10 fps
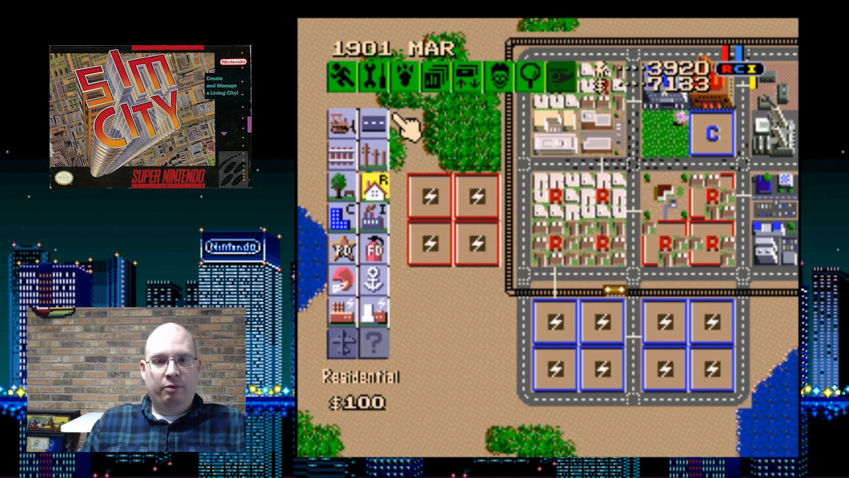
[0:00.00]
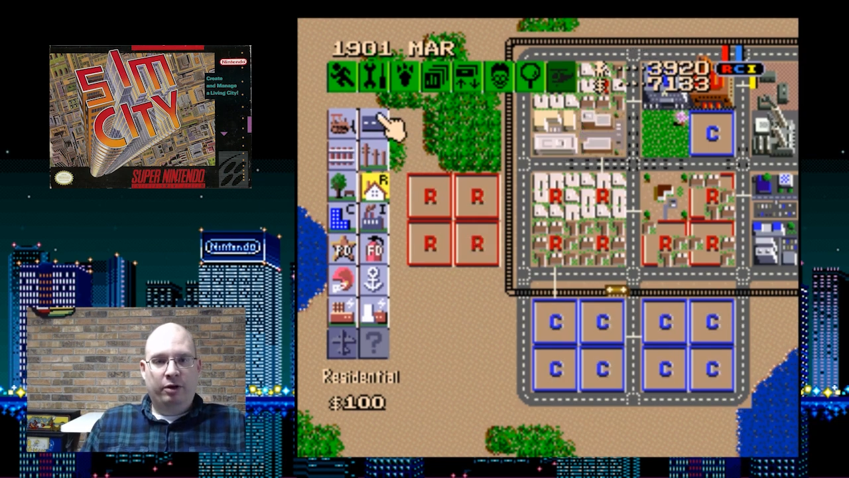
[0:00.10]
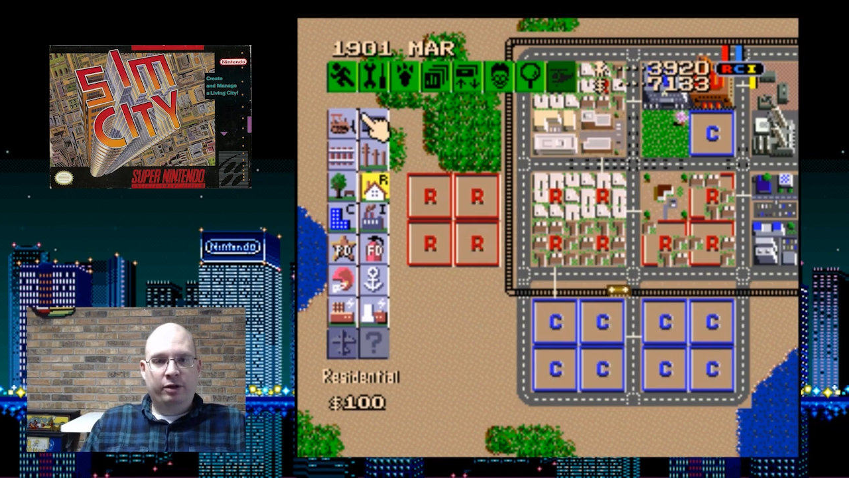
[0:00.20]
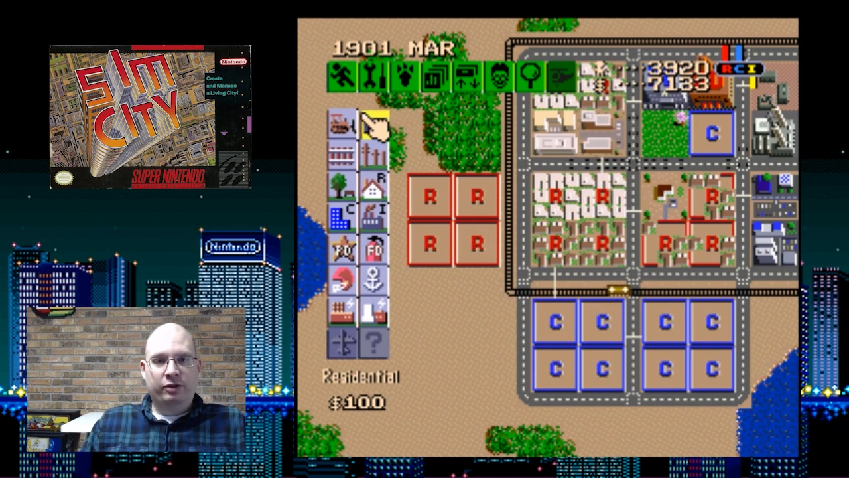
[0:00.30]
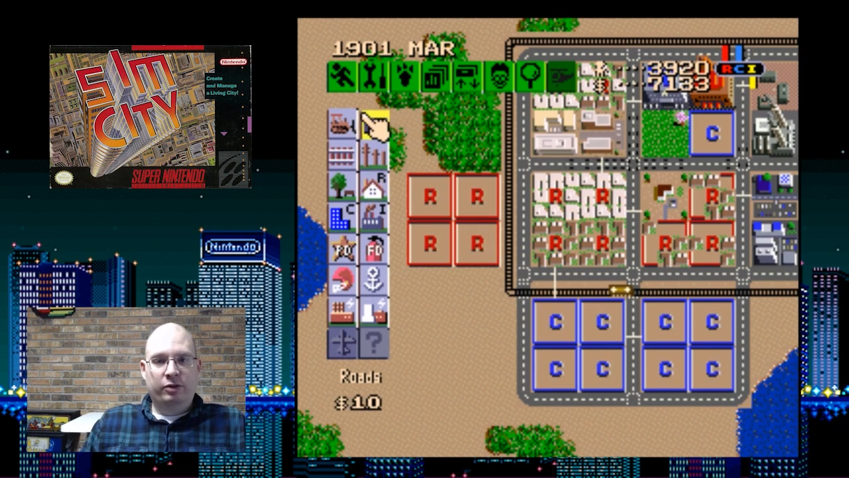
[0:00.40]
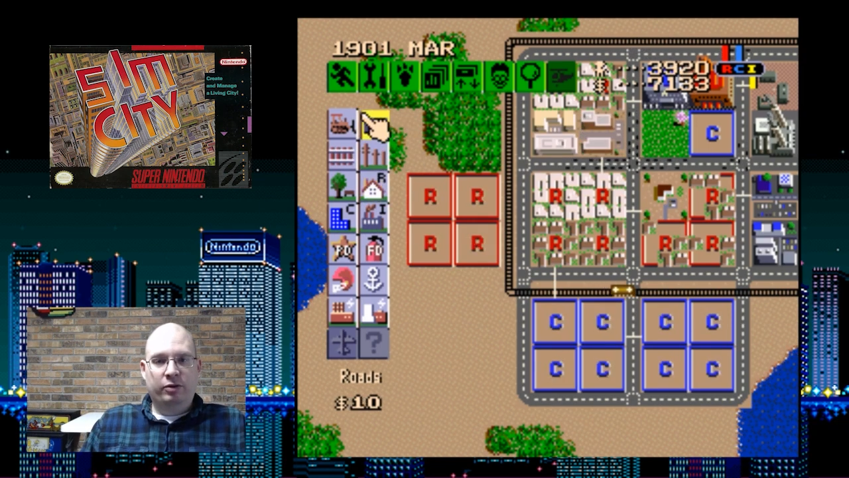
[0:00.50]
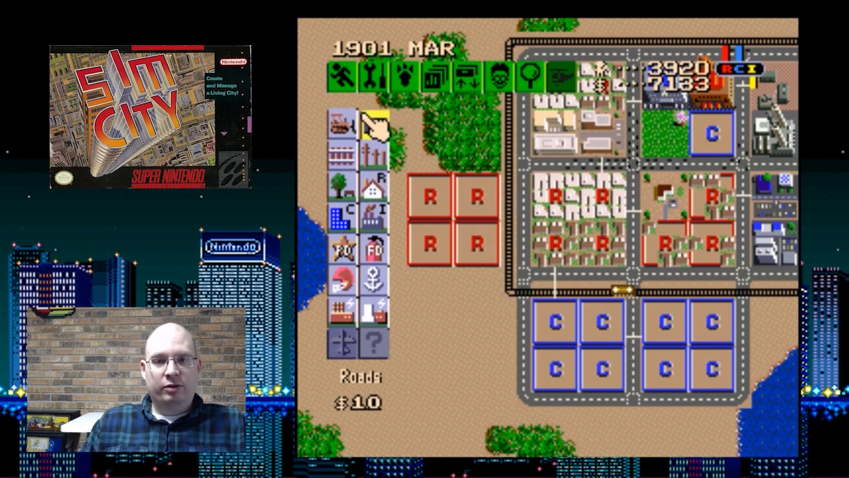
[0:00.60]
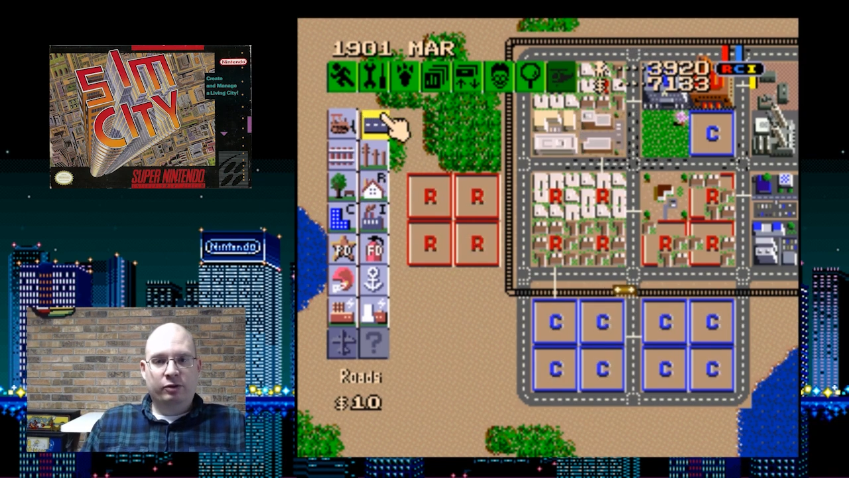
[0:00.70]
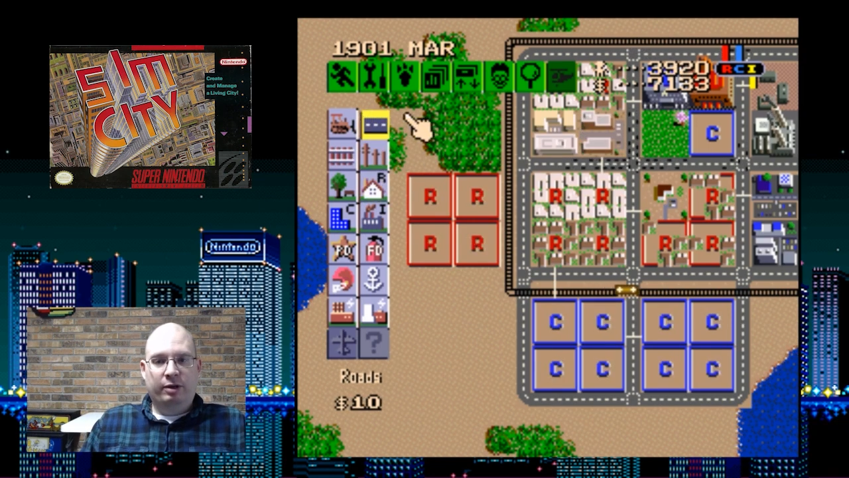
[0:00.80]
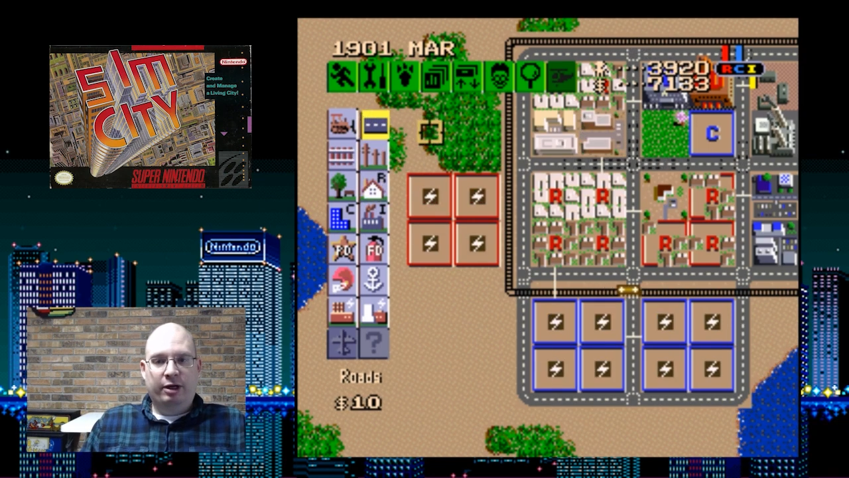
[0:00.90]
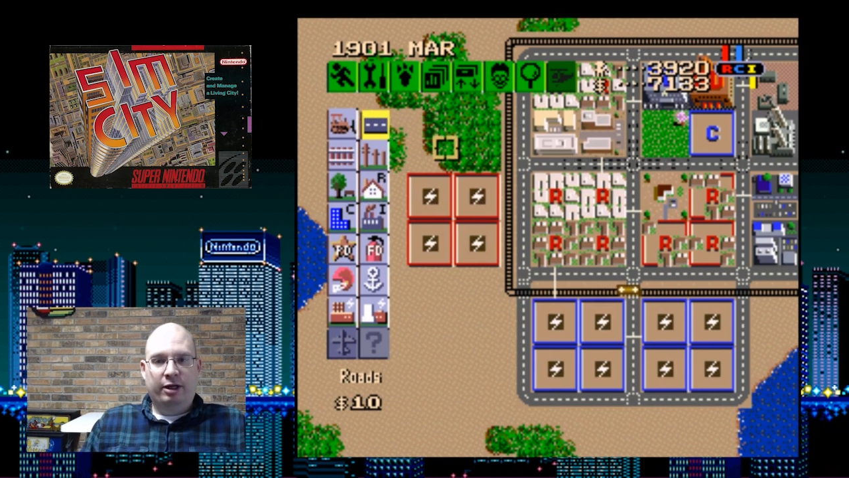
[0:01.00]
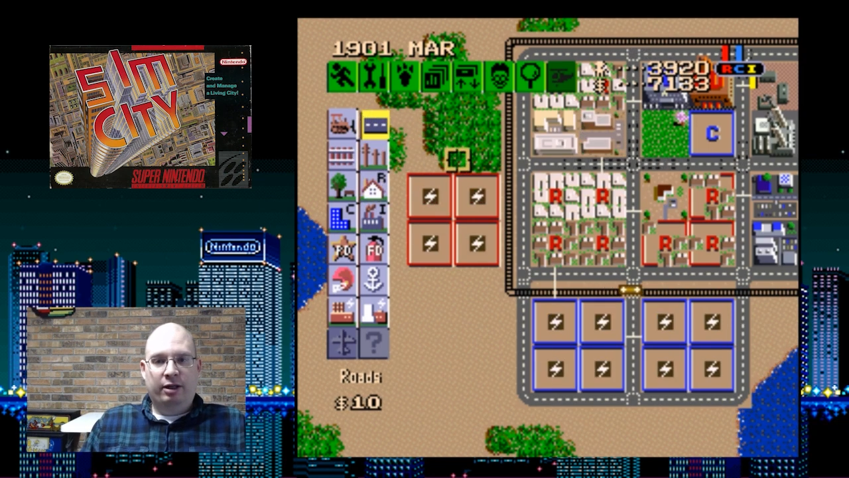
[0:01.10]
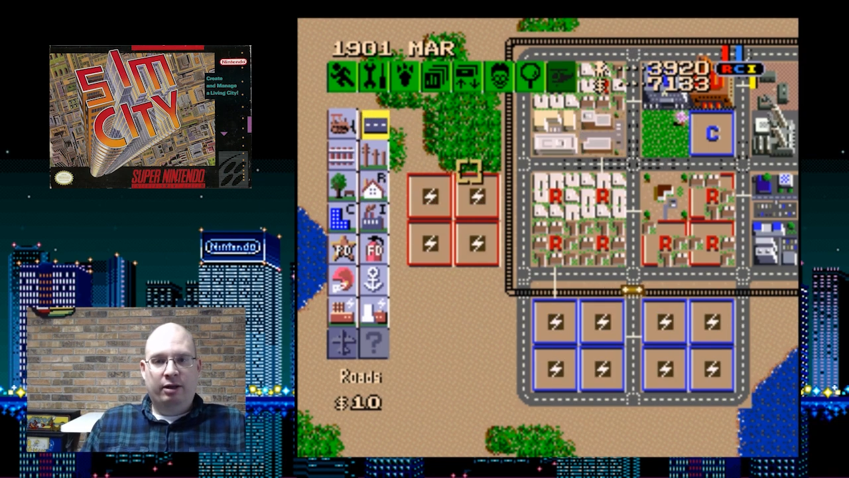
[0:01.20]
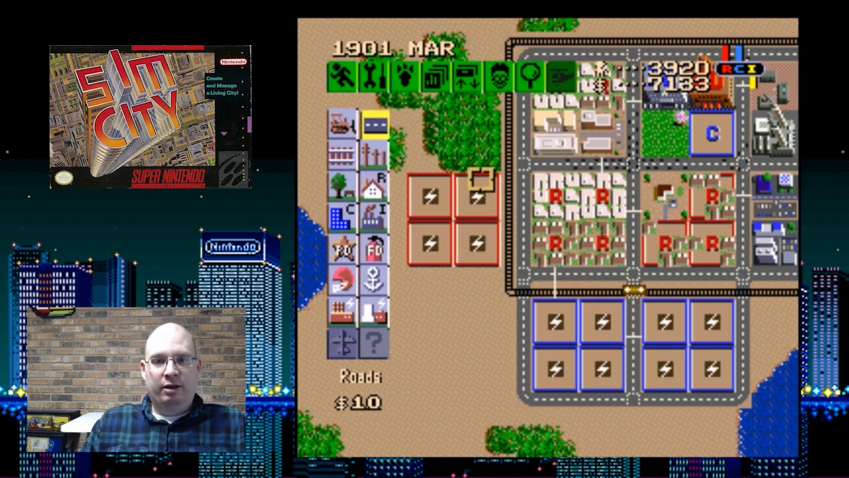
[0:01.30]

pretty soon as well.